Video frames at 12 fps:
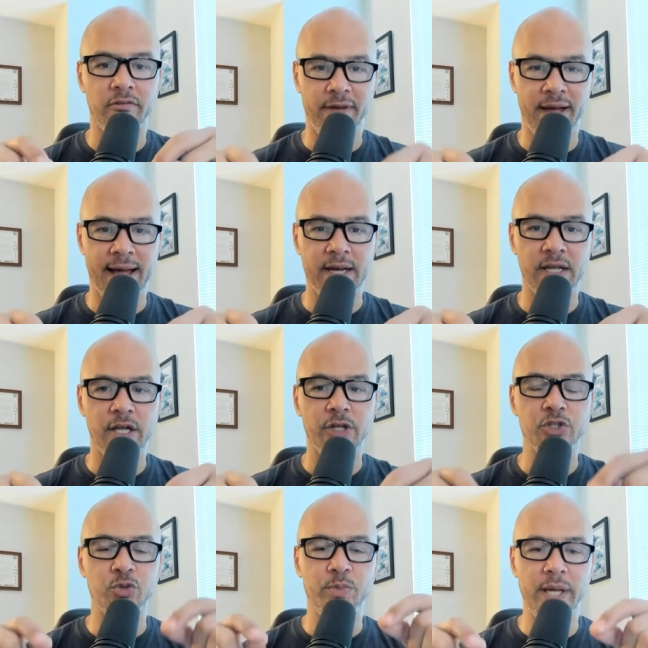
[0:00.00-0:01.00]
fat
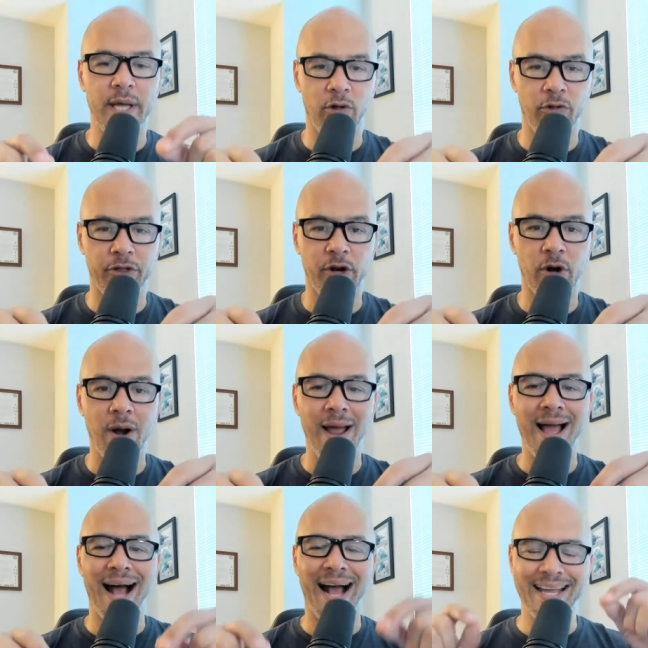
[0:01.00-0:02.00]
to be healthier.
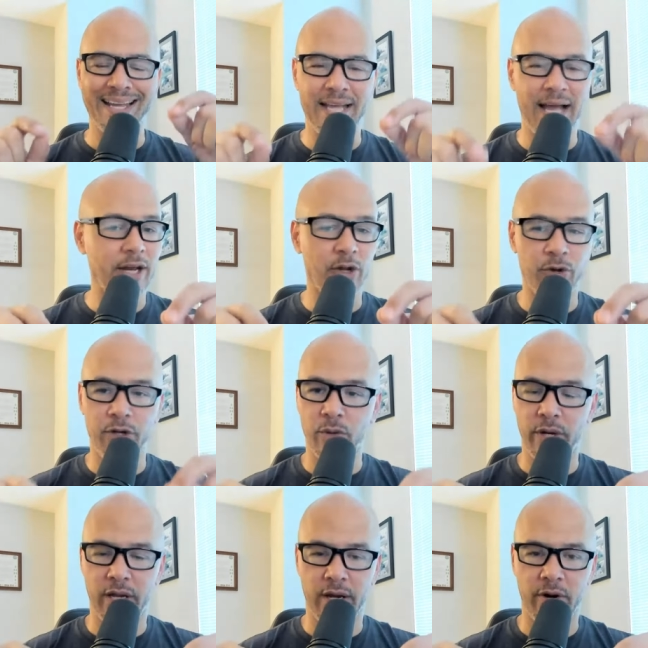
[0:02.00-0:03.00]
I know you don't
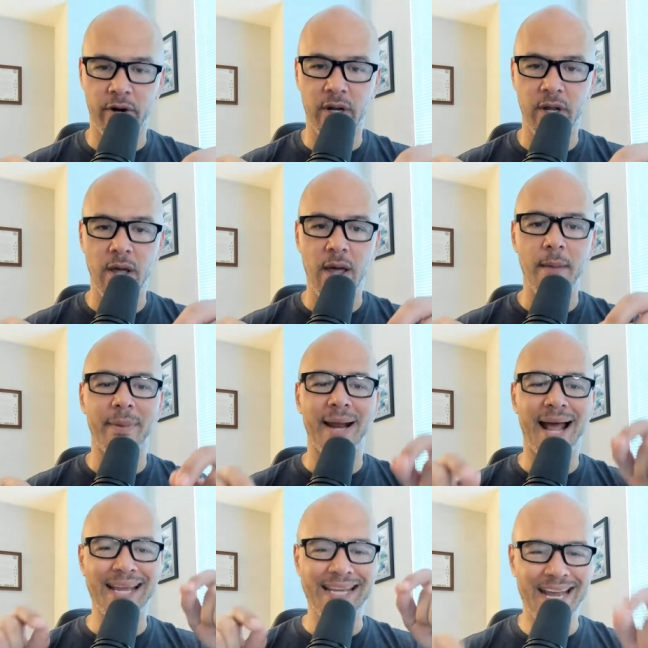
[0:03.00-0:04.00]
want to hear it, but
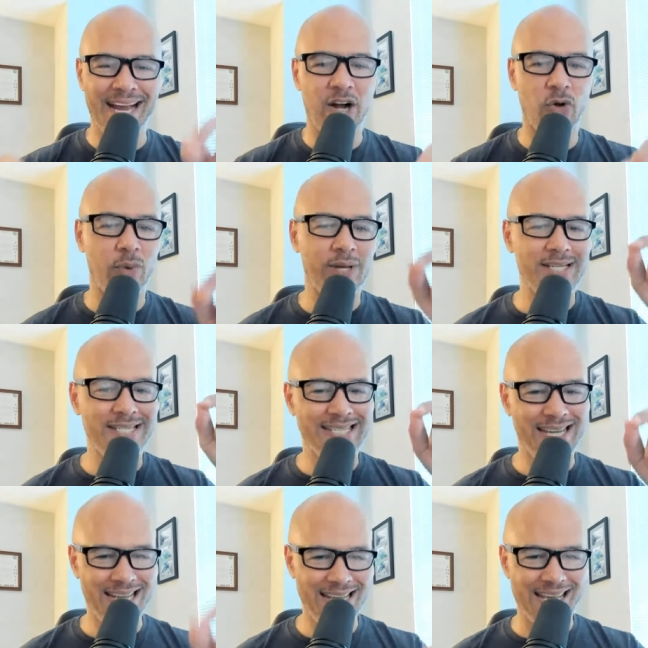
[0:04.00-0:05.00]
I
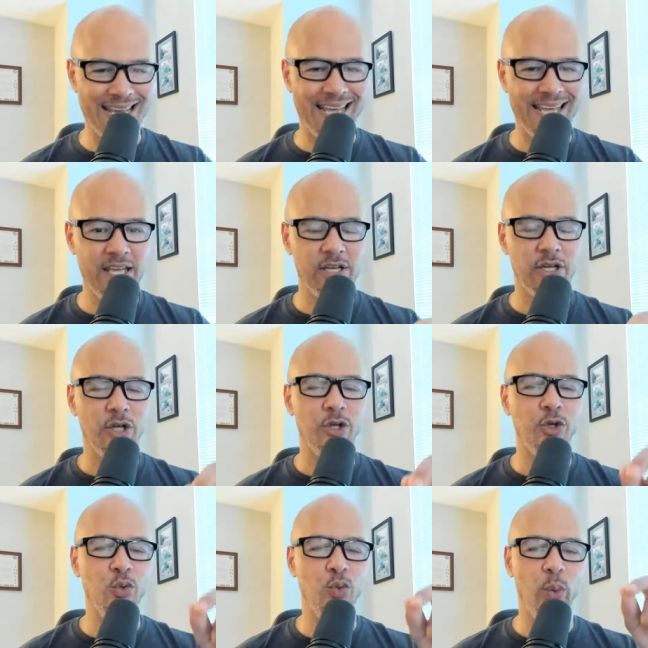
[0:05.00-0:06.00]
guarantee
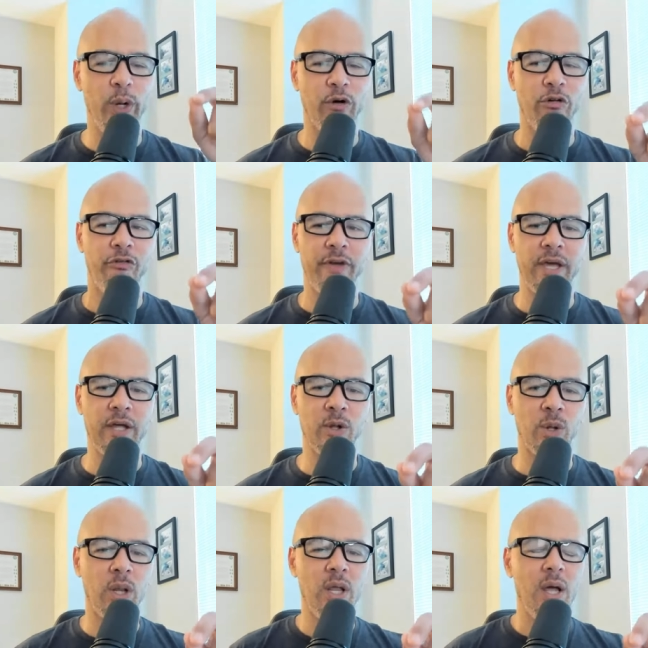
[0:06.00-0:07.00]
you will
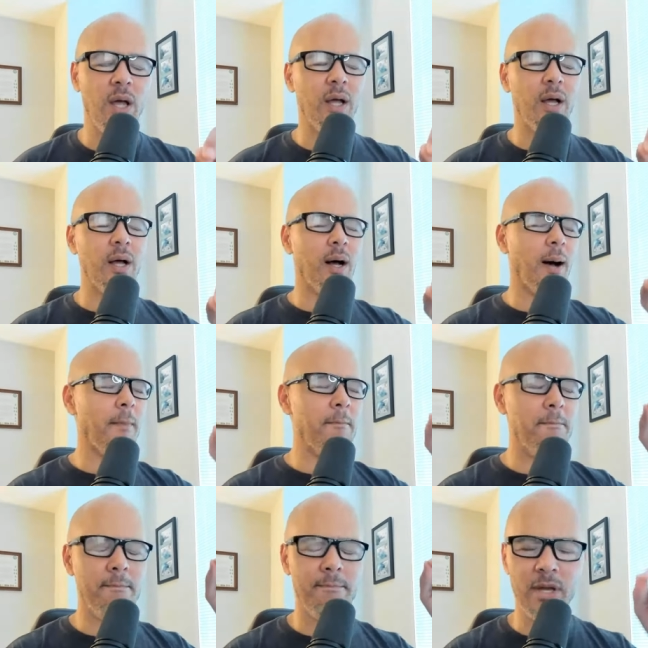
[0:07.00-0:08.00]
feel a
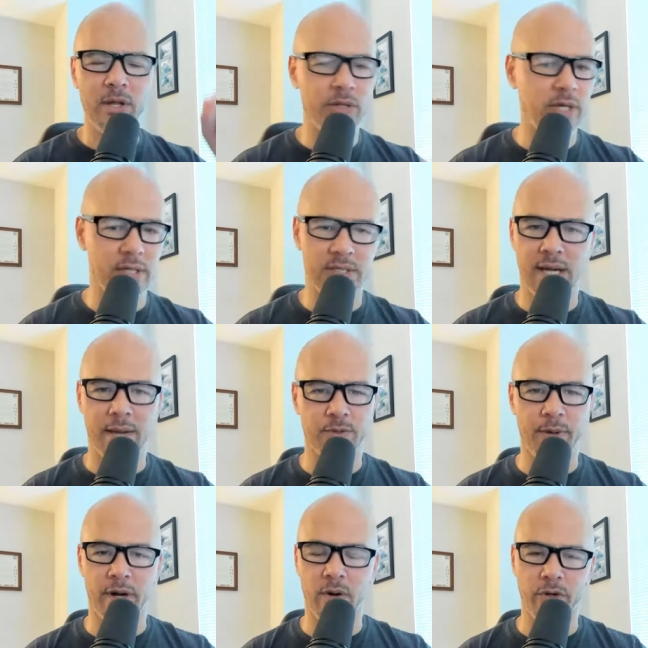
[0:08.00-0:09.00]
million times
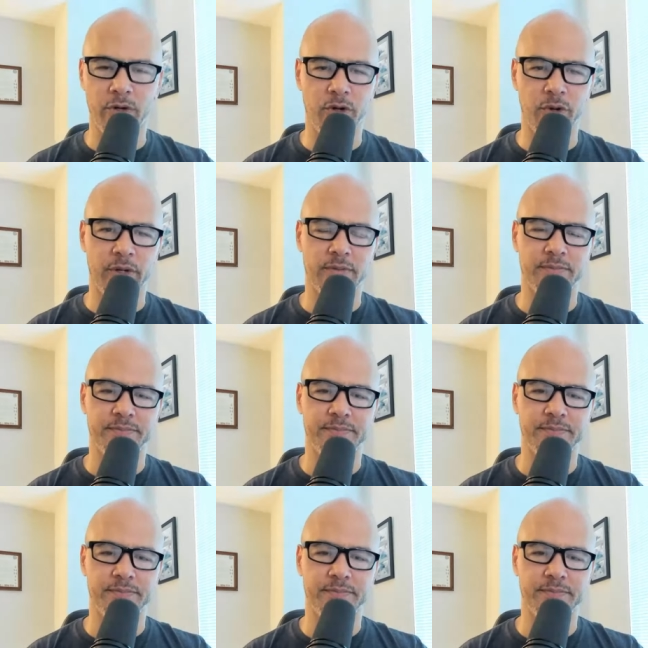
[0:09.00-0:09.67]
better when you do it.